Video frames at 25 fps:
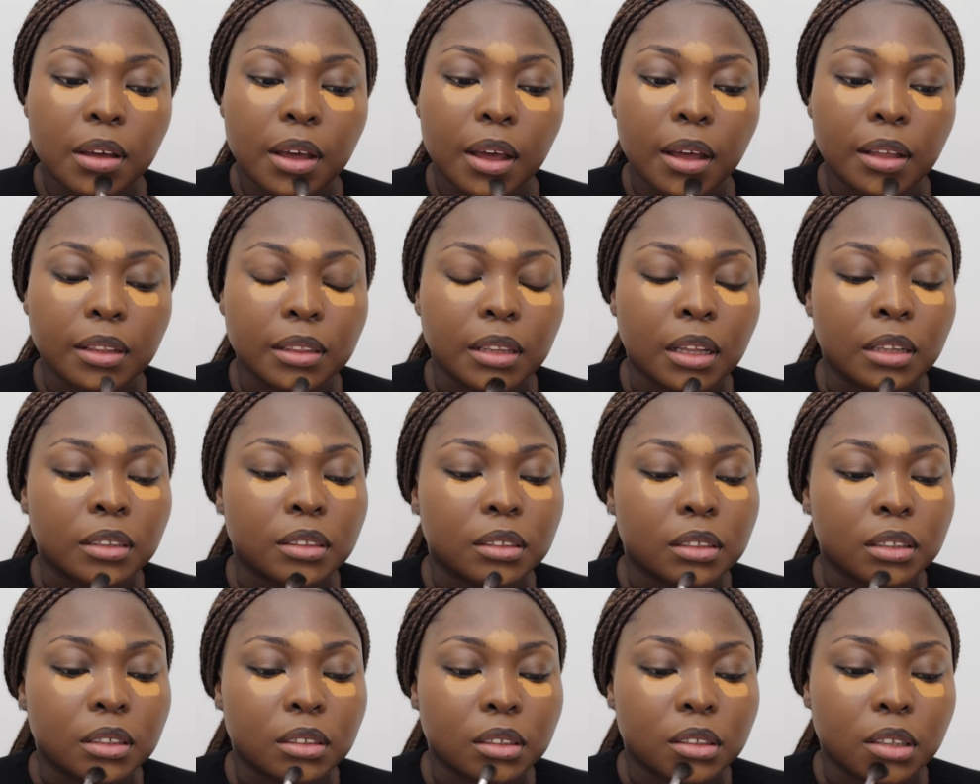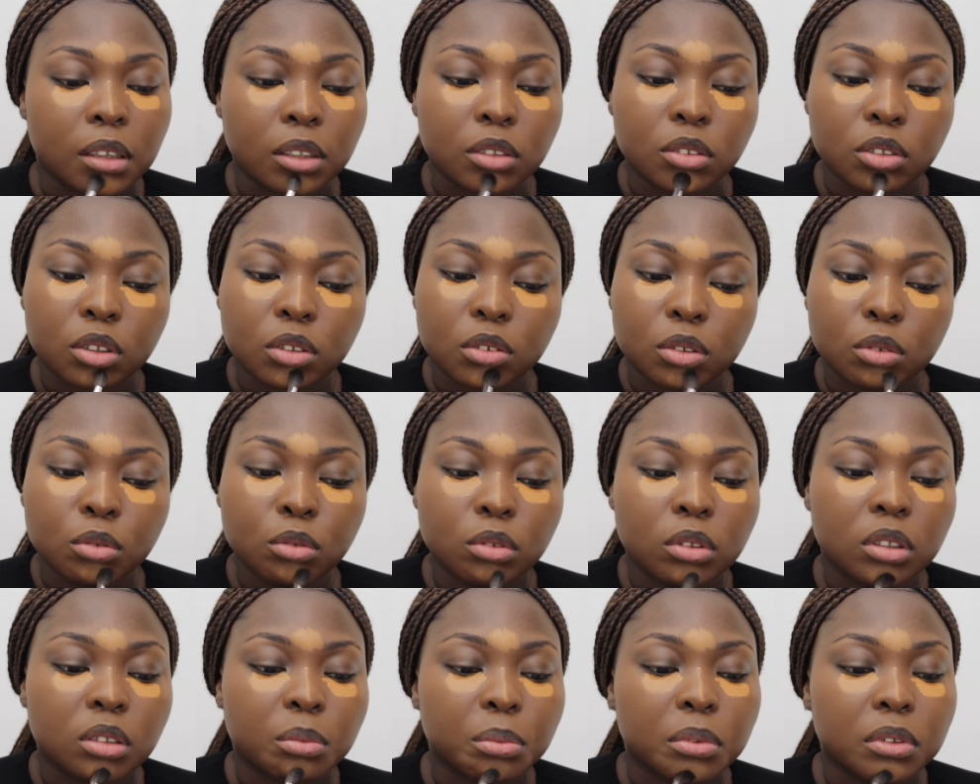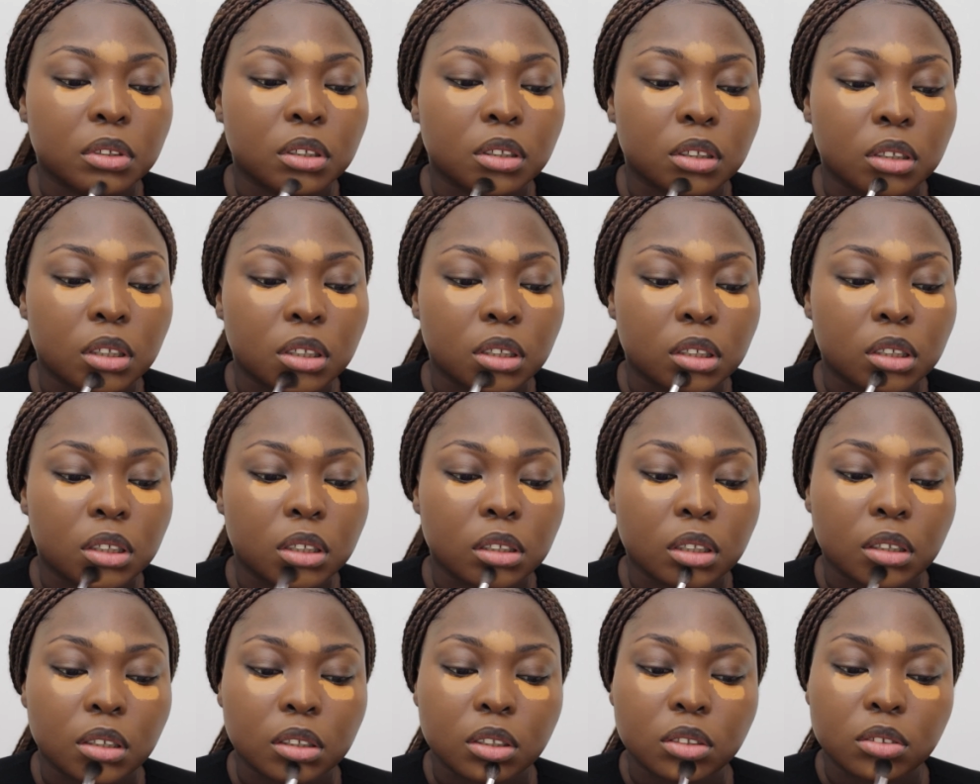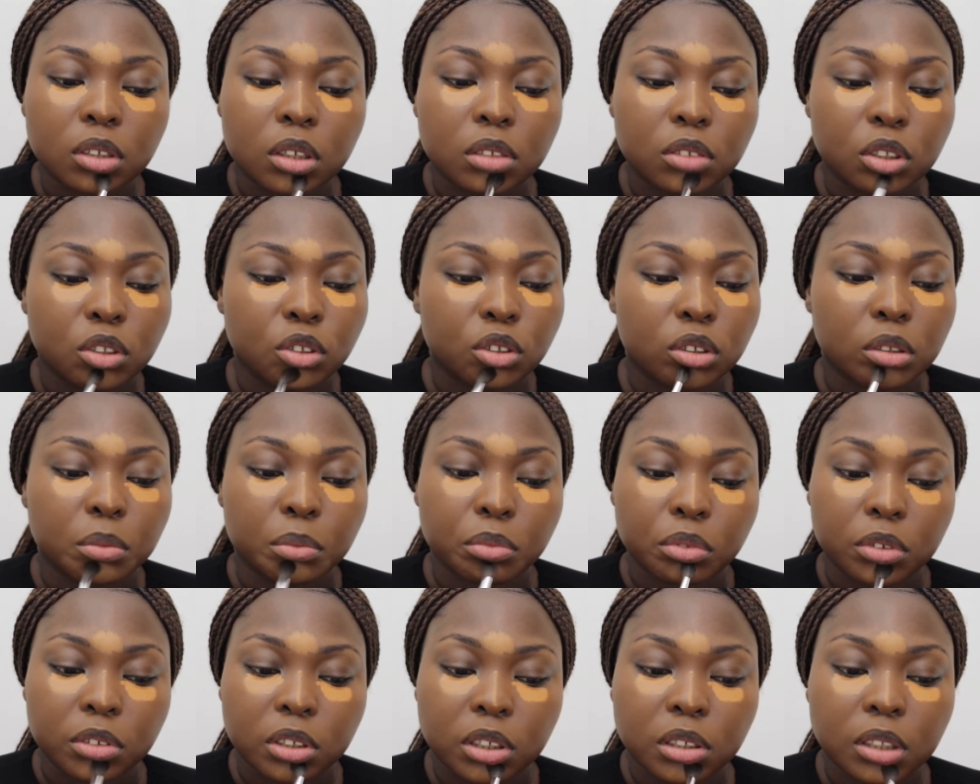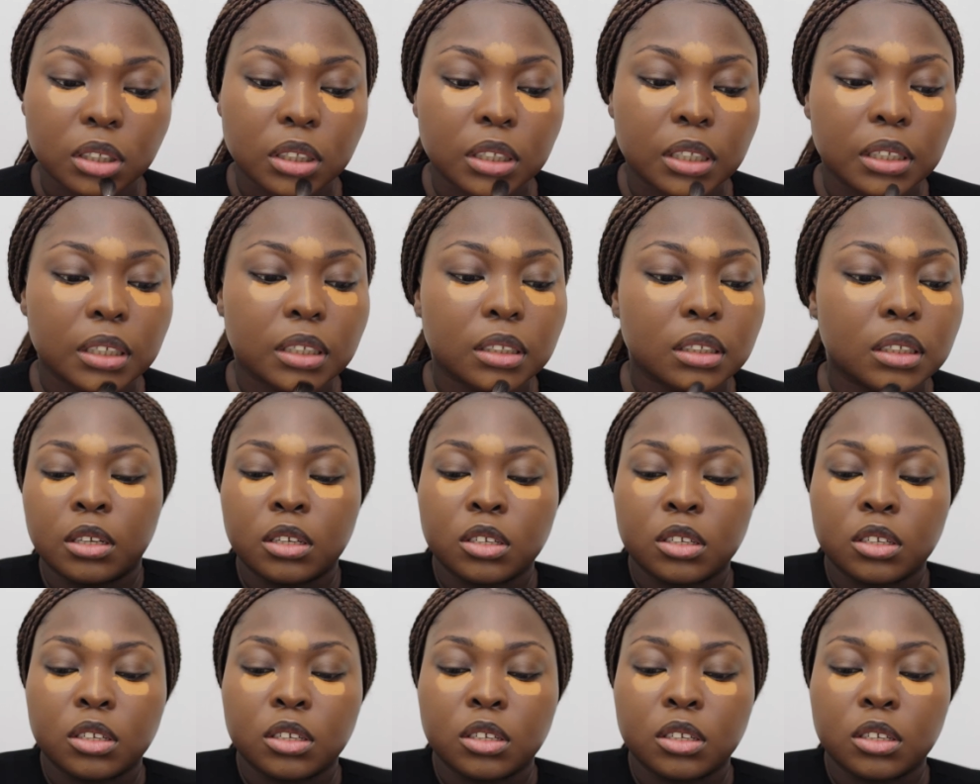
and that's intentional just because I started using brushes again.